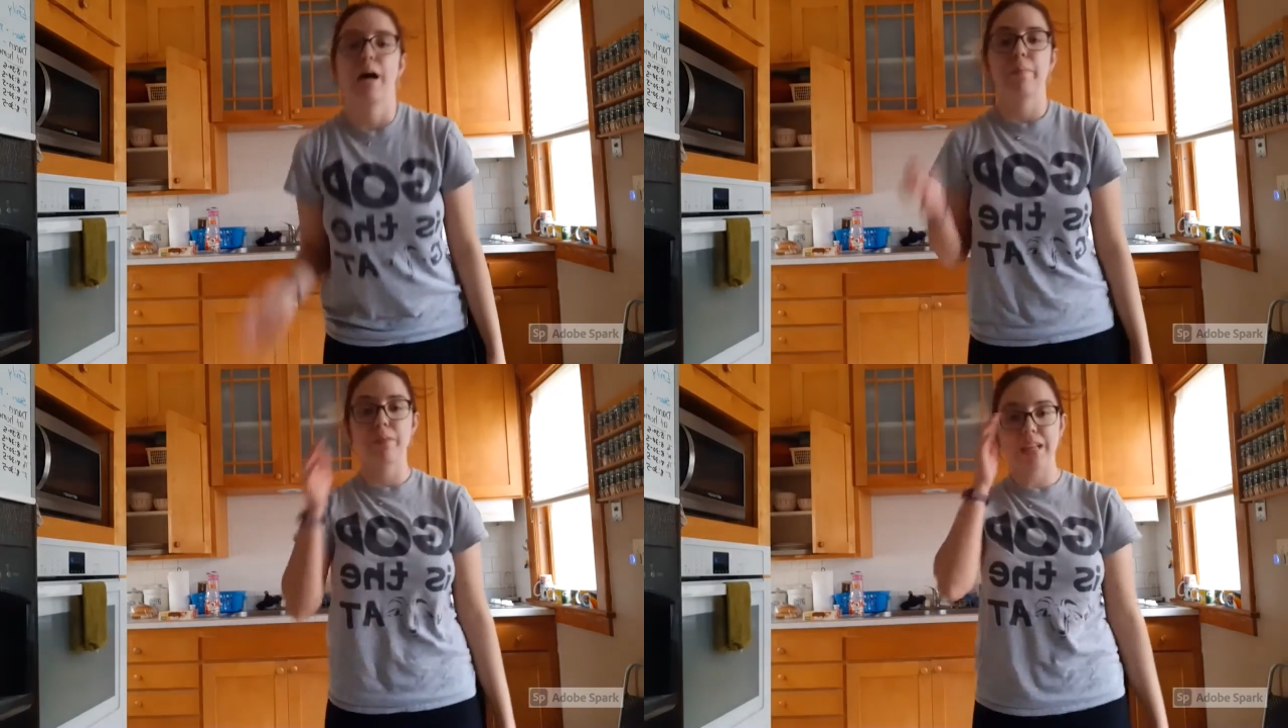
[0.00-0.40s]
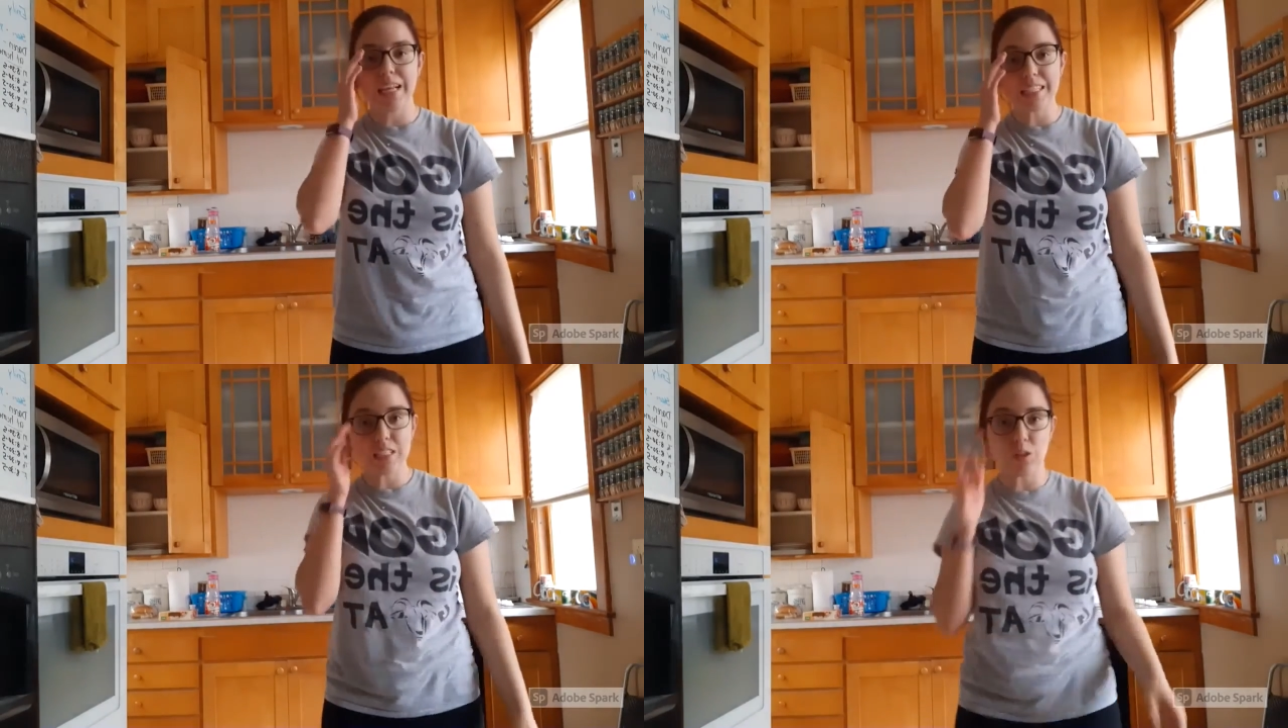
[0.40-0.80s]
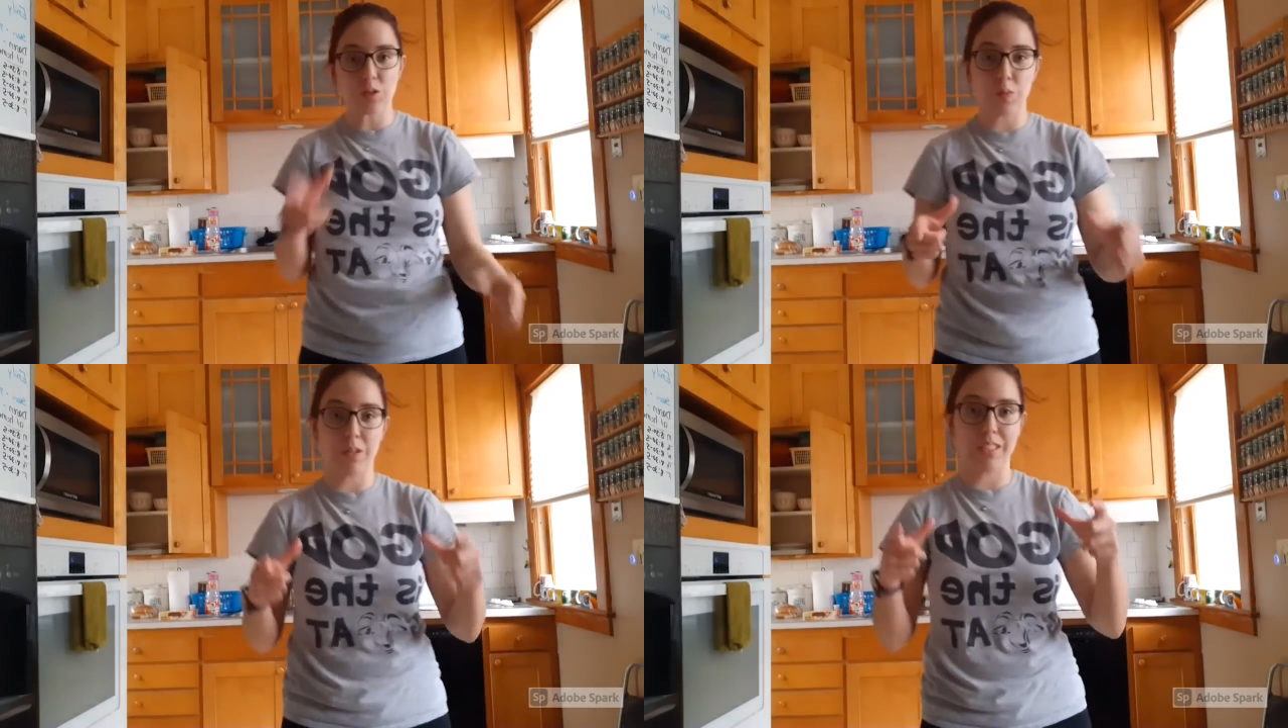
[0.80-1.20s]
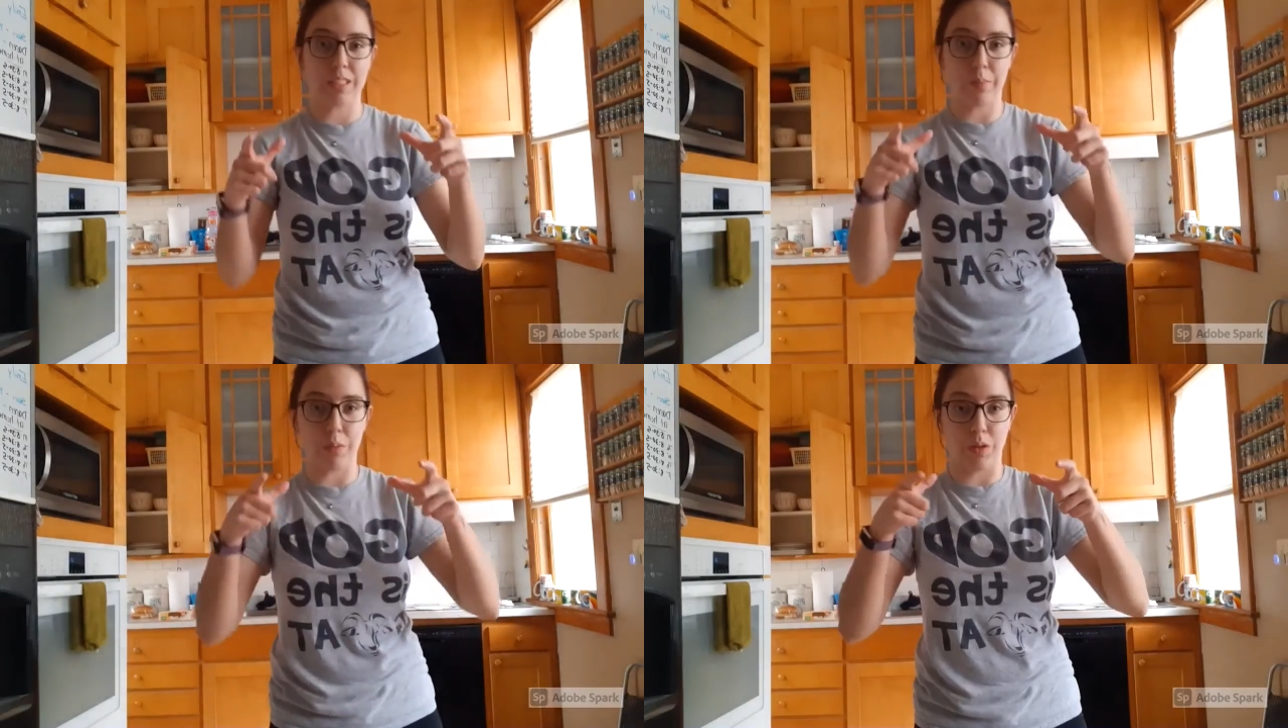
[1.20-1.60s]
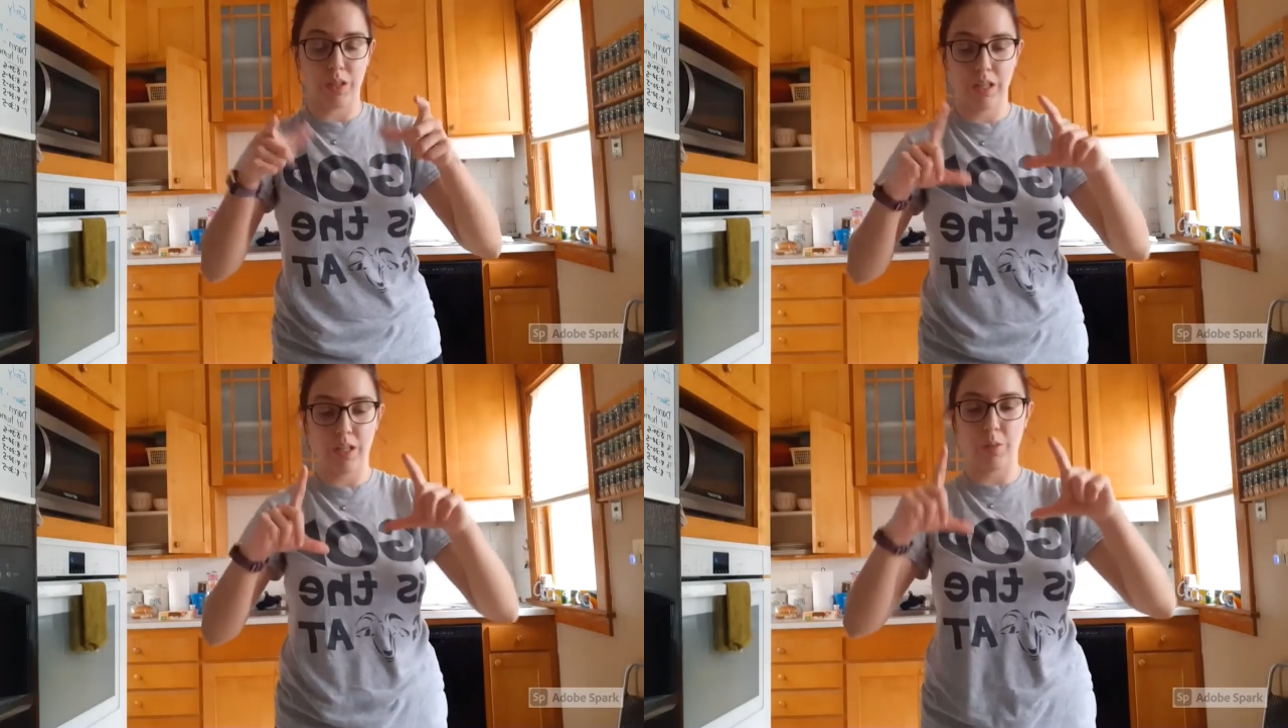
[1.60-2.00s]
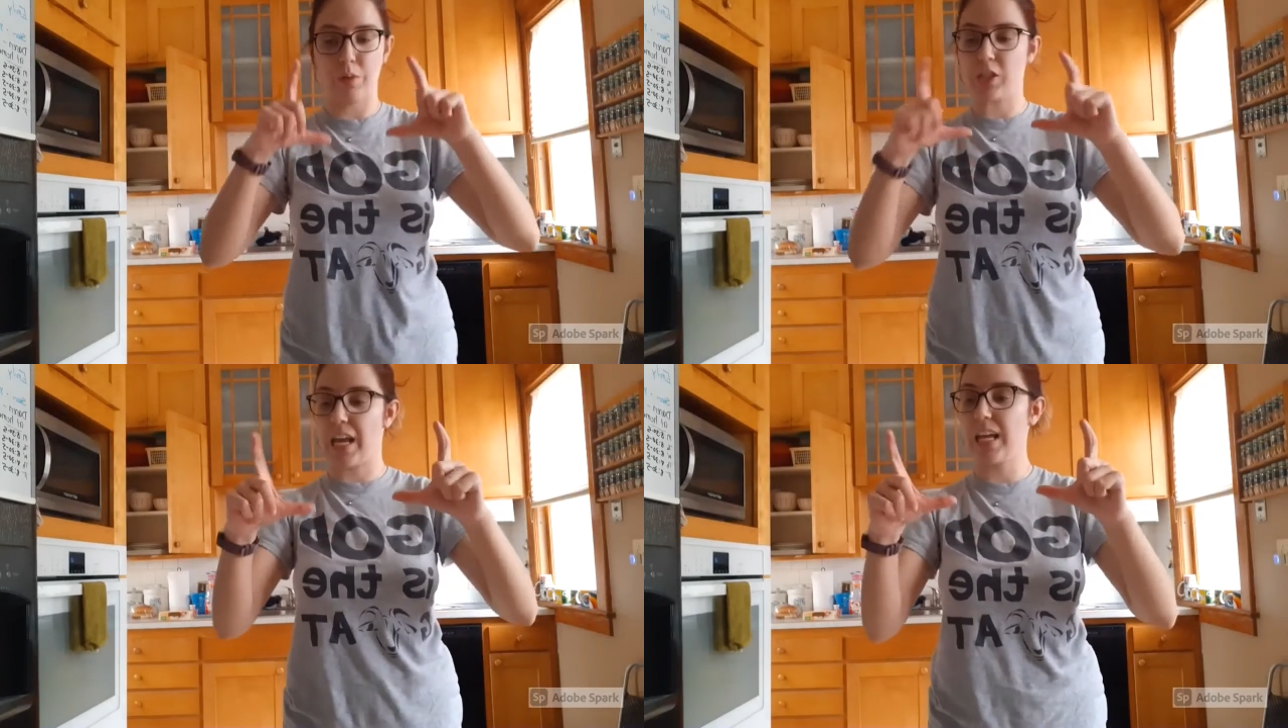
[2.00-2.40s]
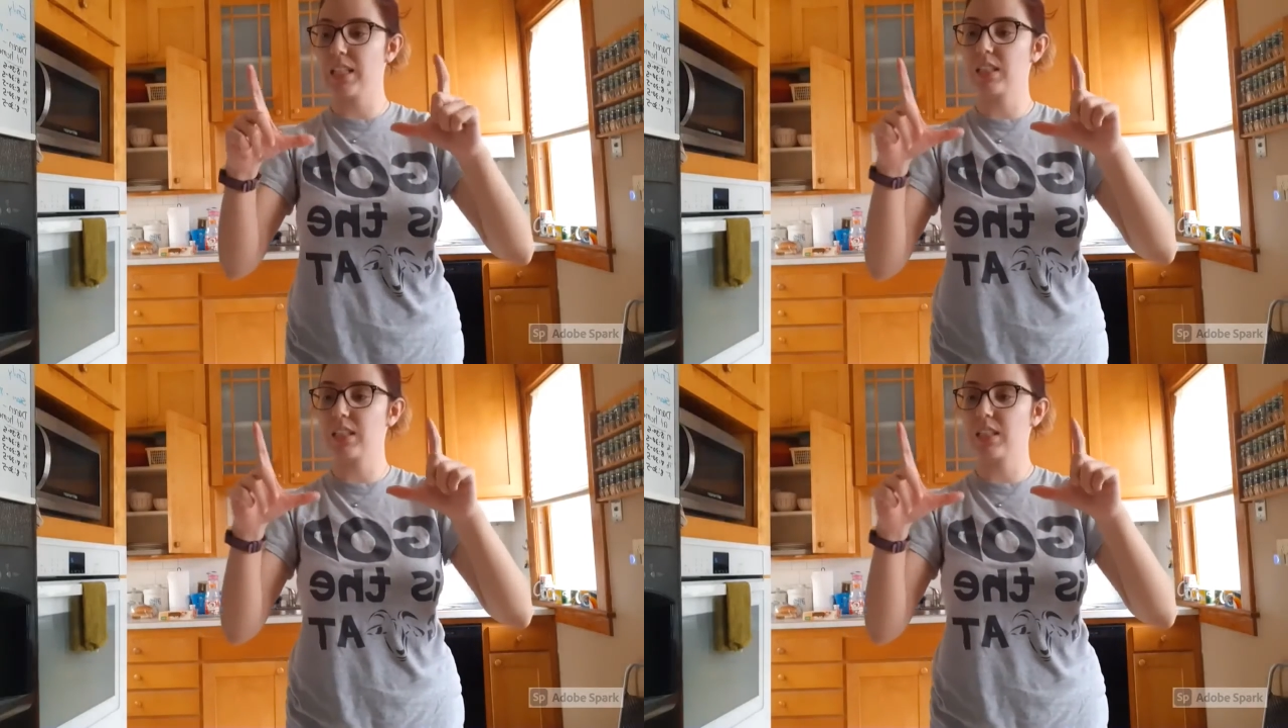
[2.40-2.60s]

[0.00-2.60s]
Plate is also pretty simple. You put your